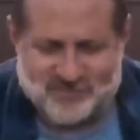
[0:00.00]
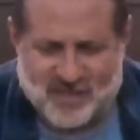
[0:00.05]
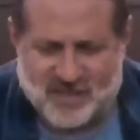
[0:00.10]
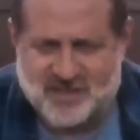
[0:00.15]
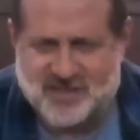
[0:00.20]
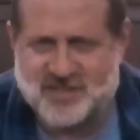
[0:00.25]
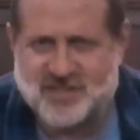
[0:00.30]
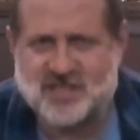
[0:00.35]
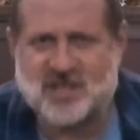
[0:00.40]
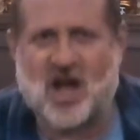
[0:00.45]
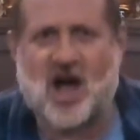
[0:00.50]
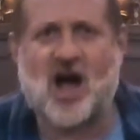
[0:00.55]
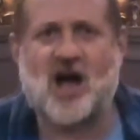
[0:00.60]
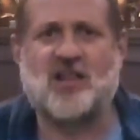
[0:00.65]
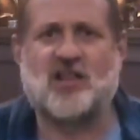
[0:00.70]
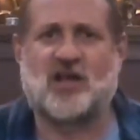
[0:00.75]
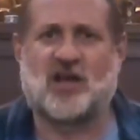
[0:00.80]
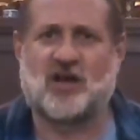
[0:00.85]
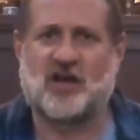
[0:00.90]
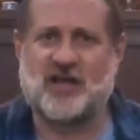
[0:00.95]
a
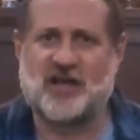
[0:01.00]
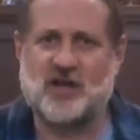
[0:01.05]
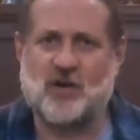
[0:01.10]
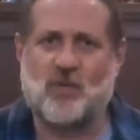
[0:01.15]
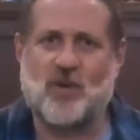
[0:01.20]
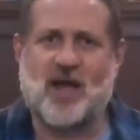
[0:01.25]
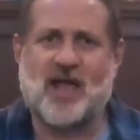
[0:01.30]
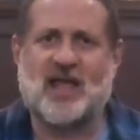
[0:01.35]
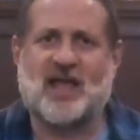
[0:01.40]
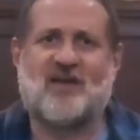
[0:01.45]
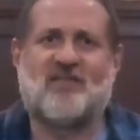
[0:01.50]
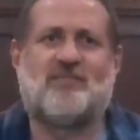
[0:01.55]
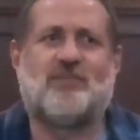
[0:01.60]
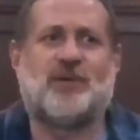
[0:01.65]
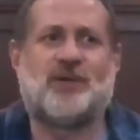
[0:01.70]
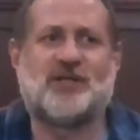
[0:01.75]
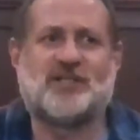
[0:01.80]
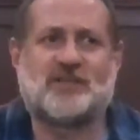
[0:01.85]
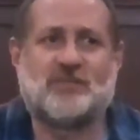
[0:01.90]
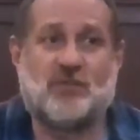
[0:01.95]
scholar in a way of
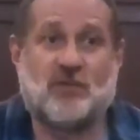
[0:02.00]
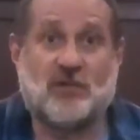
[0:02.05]
Buddhism.